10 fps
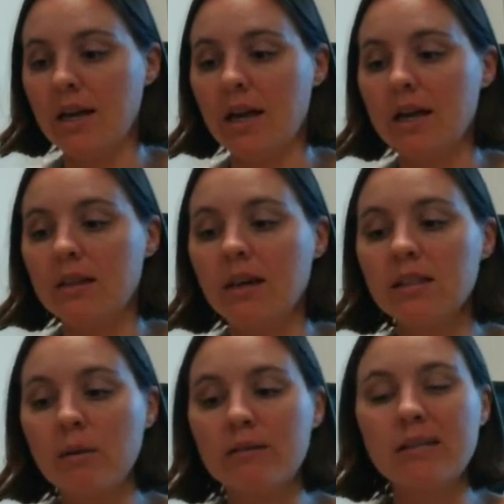and
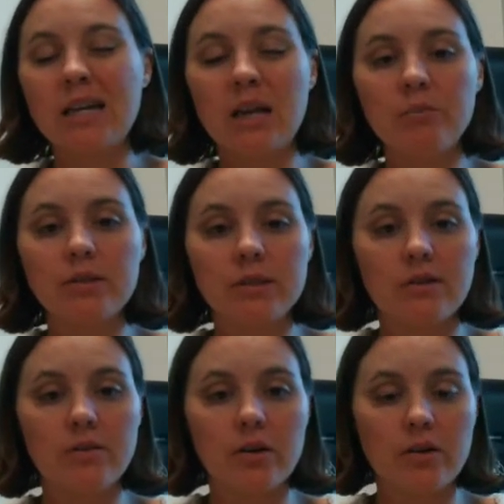that's about
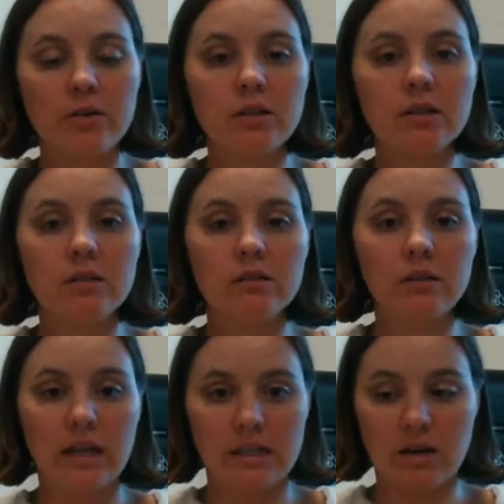10% of Earth's
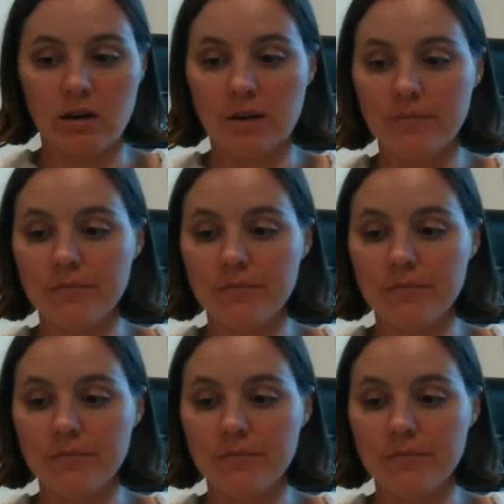land area.